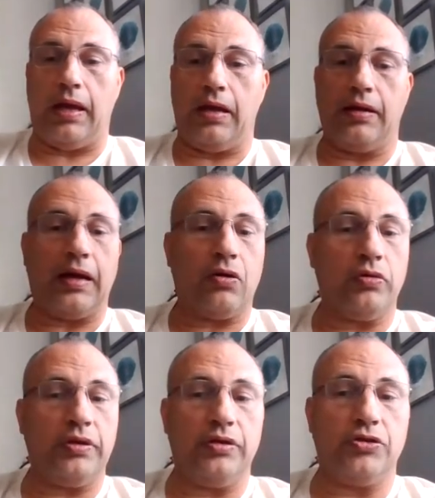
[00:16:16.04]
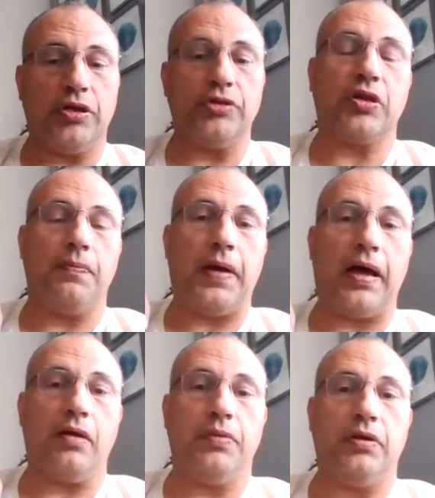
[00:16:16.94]
And not only to judge
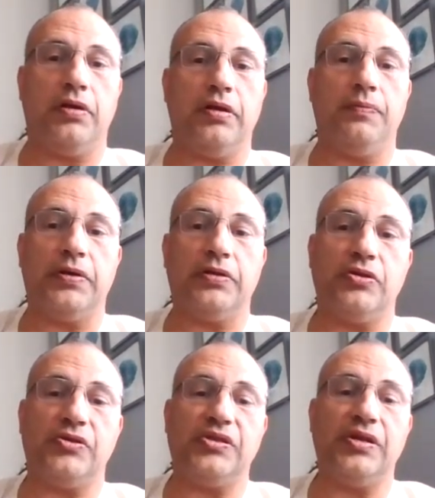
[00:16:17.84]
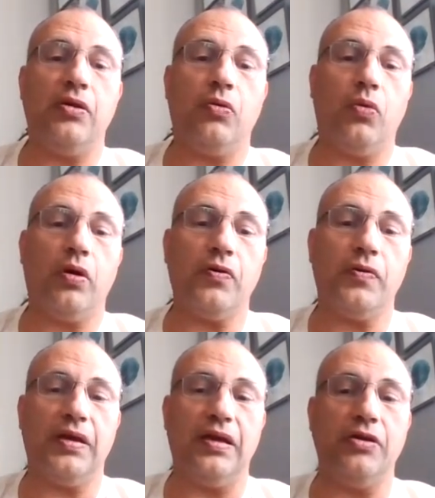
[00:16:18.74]
compatibility, but to see what
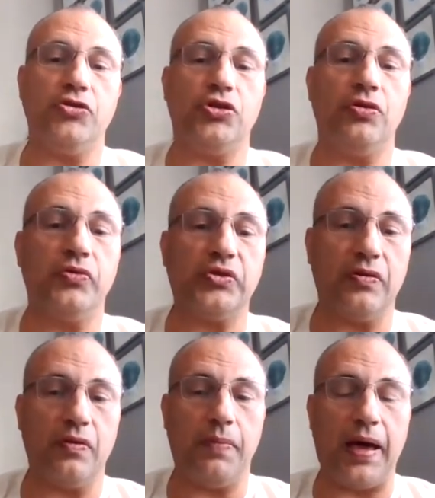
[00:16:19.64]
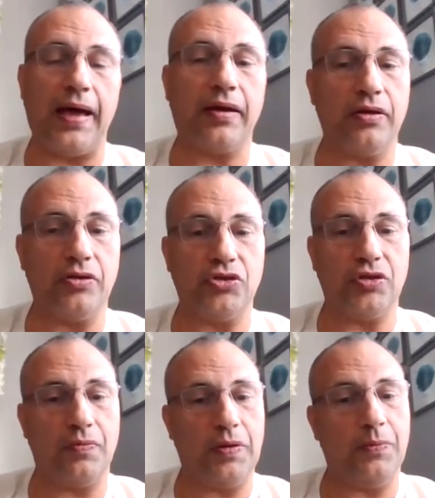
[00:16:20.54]
are the issues and the
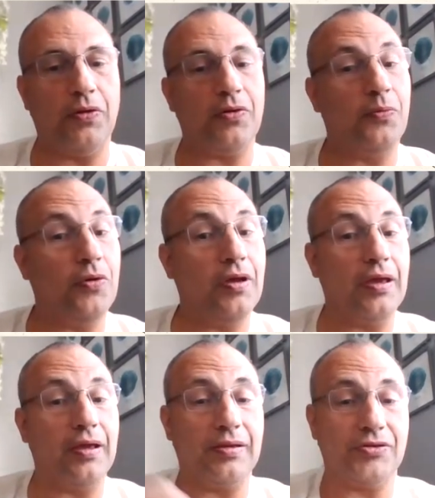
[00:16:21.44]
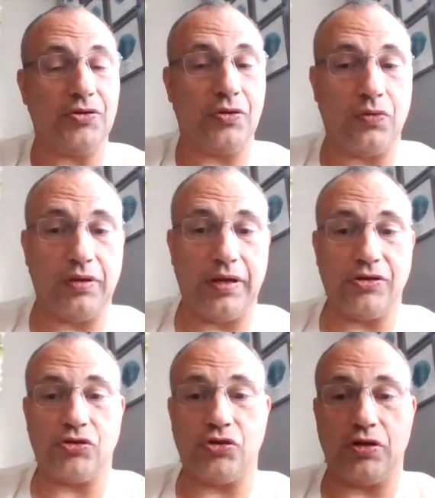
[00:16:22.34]
baggage that people are bringing into the
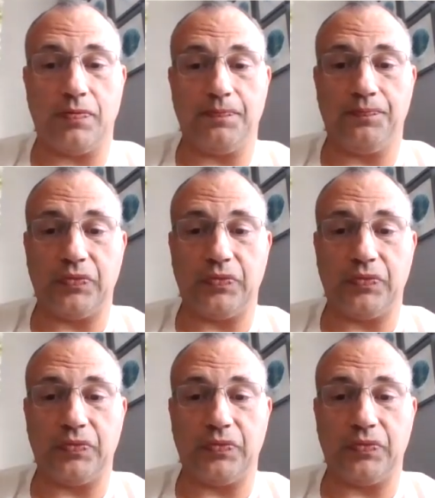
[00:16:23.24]
relationship.